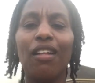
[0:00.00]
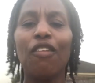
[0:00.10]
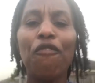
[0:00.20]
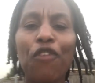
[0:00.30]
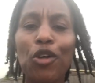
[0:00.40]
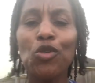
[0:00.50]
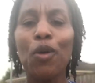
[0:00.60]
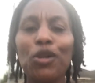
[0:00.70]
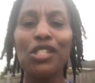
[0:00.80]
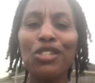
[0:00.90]
The first
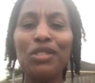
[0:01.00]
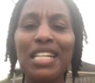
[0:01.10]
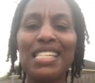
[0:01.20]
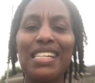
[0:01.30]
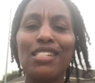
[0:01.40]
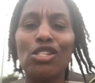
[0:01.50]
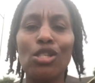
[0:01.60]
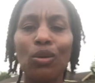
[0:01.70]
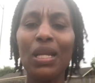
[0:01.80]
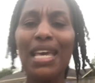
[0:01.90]
person you need to
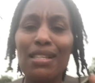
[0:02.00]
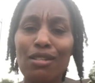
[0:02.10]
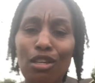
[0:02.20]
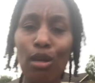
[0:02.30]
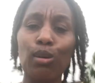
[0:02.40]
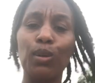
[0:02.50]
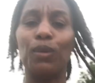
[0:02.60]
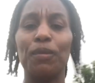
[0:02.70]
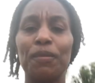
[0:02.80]
consult is you.